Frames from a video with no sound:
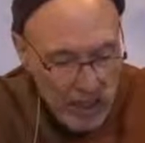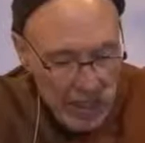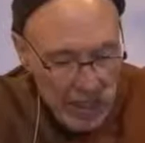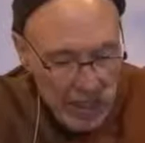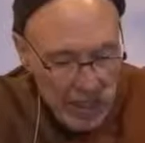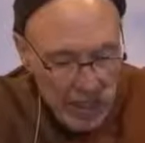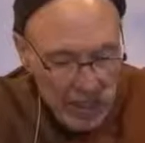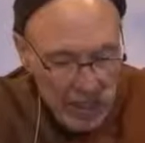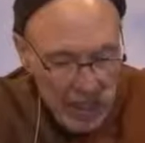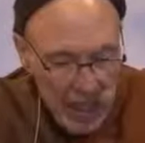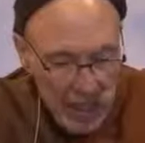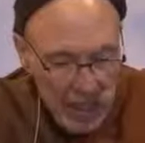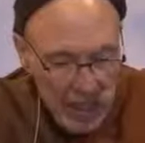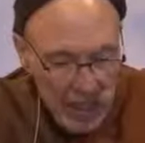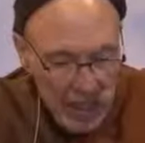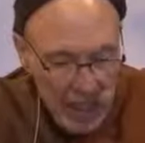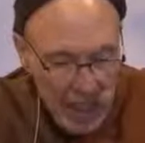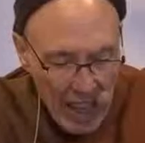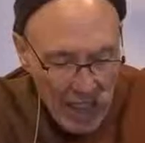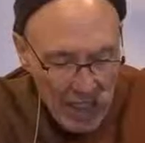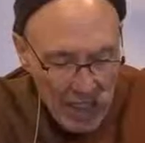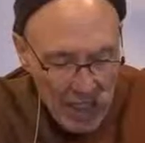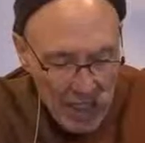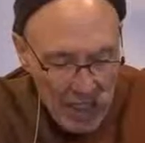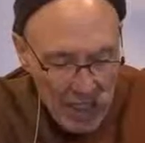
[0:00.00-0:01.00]
And then
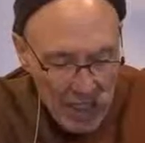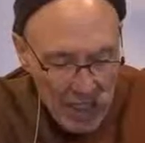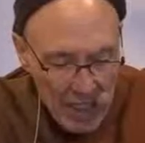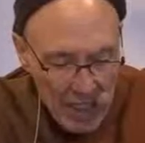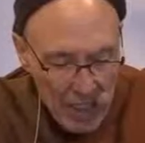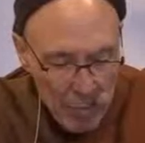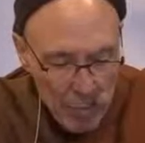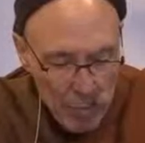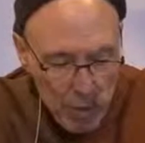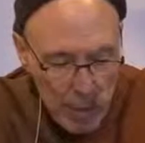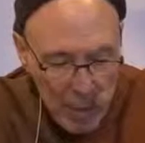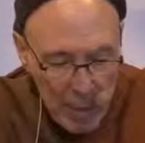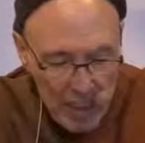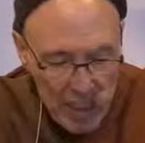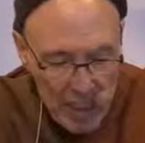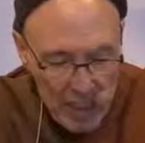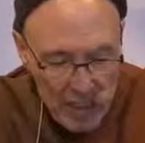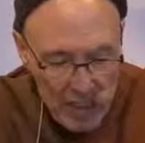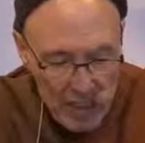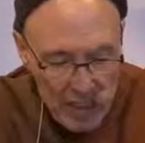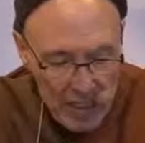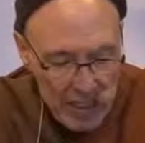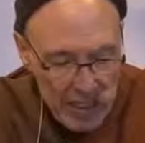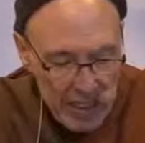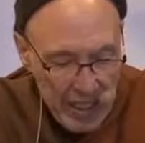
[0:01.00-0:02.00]
Ananda
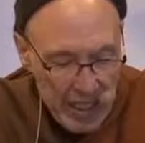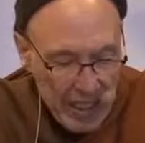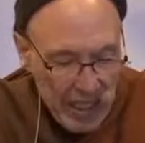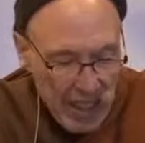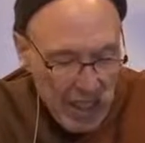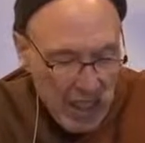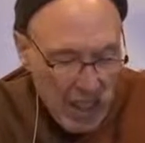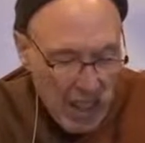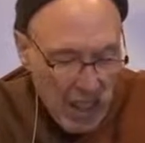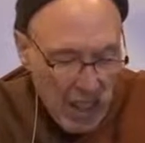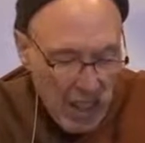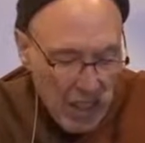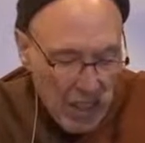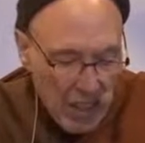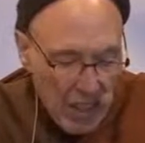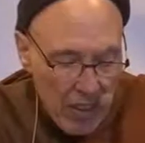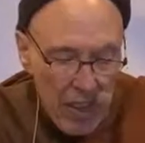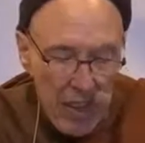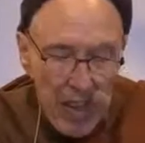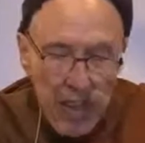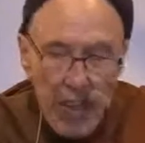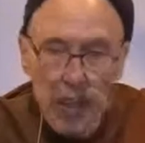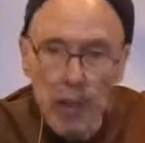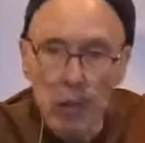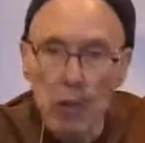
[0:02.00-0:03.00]
explains that on
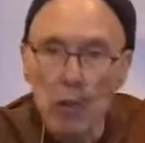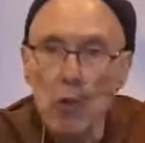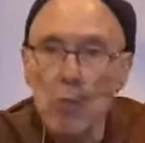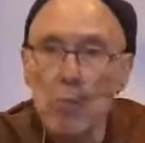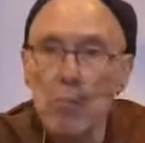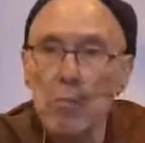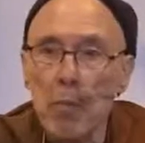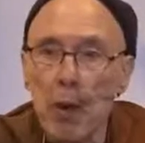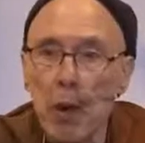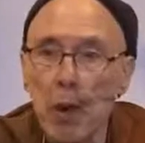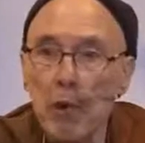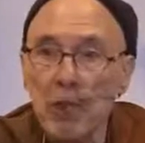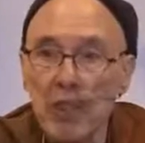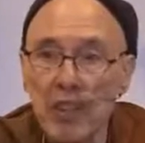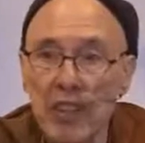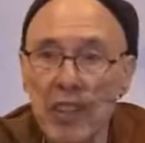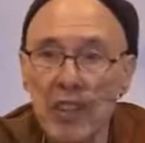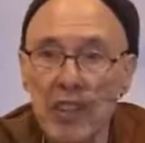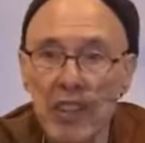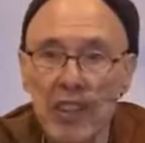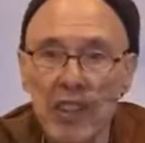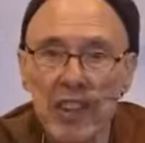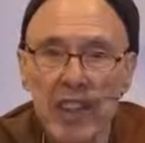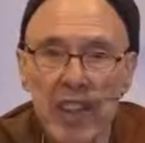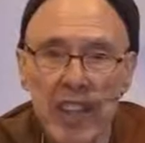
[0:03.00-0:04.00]
the
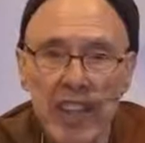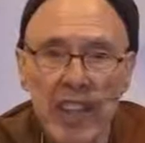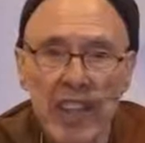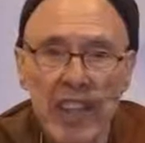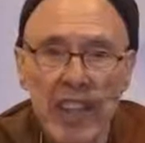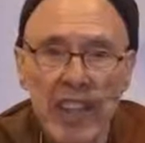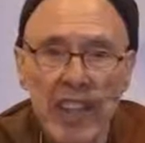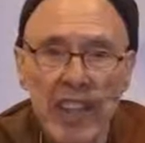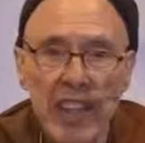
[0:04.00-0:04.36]
Uposatha day,